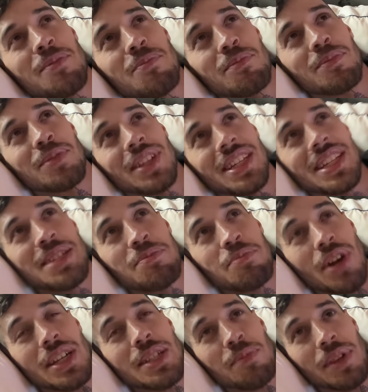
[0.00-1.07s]
Because you probably
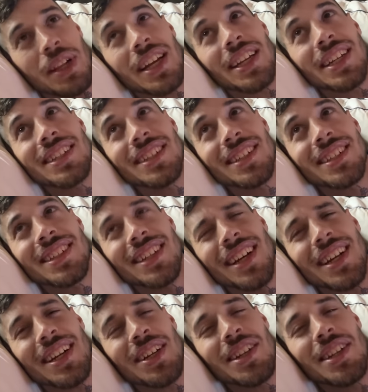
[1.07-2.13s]
think you're going to get it as
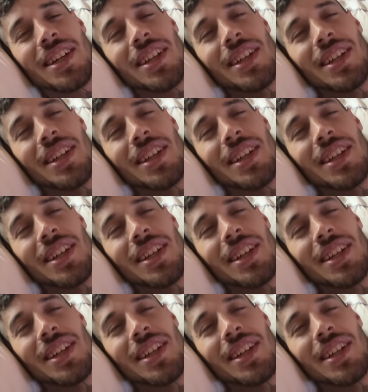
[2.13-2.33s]
well.